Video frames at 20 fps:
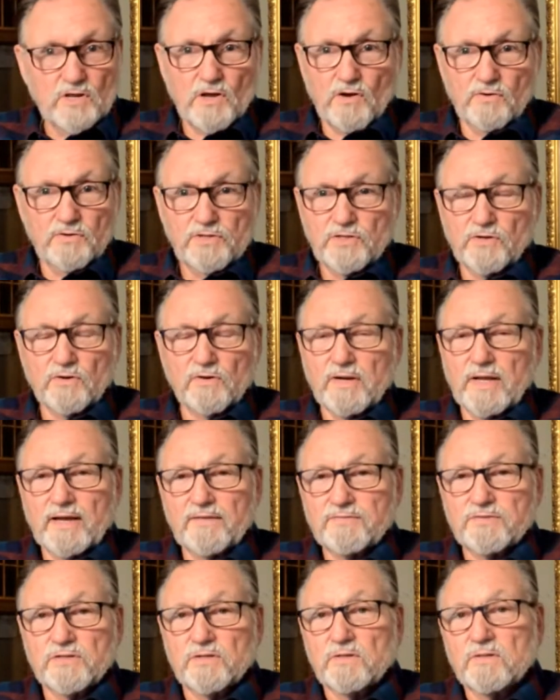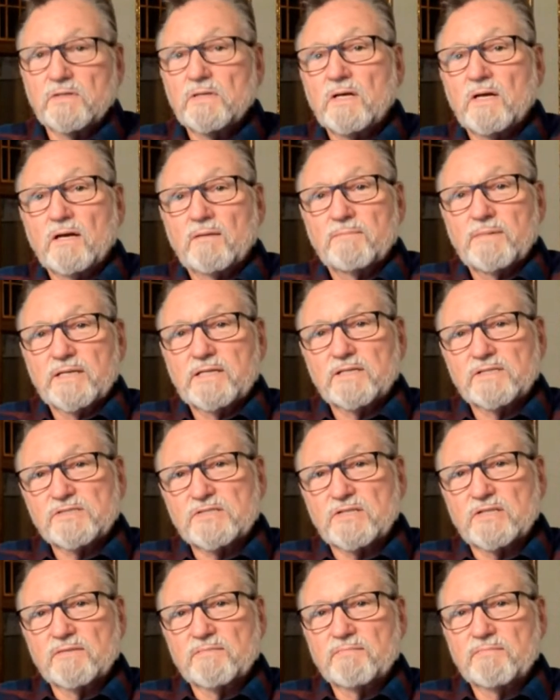No, you don't have to, because
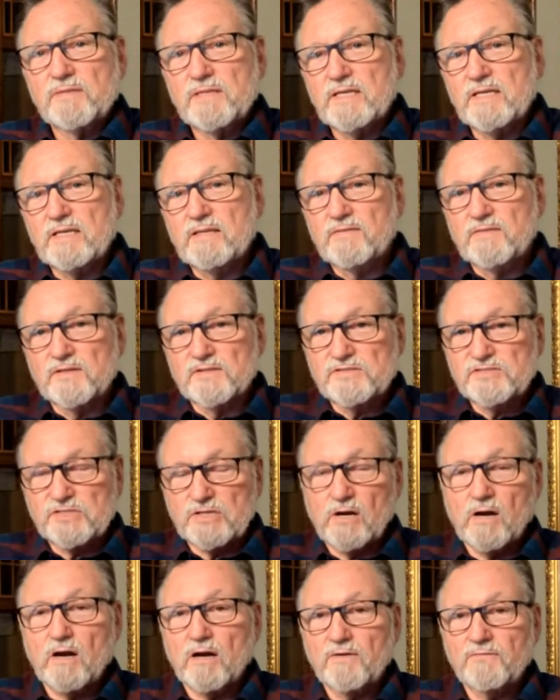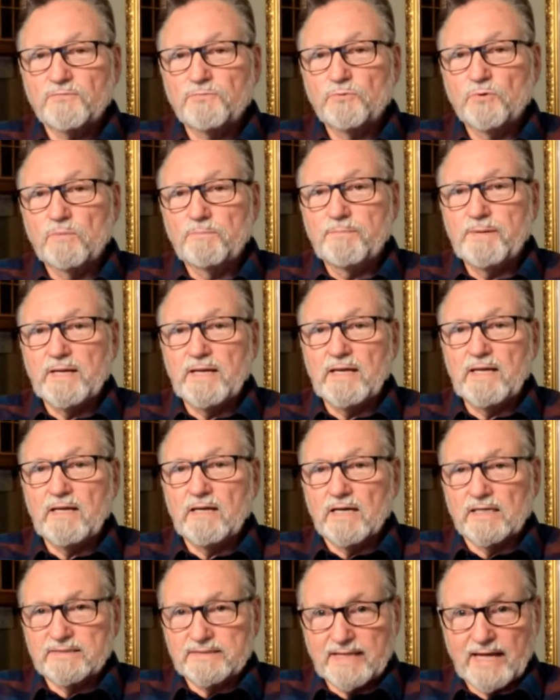the scarf would be
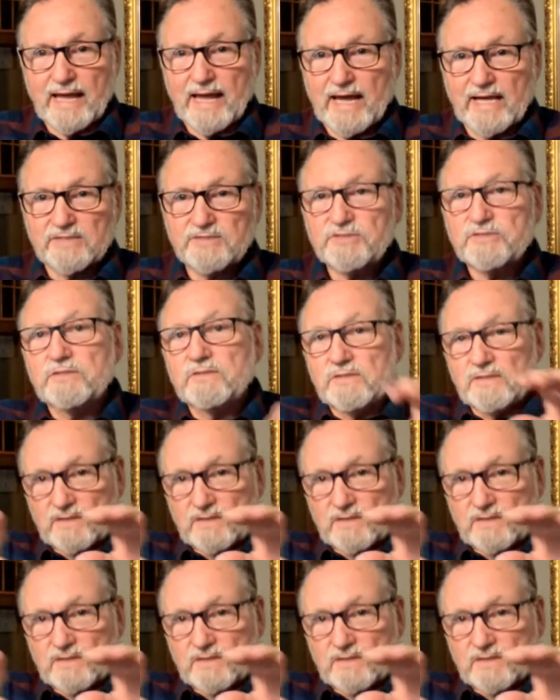attached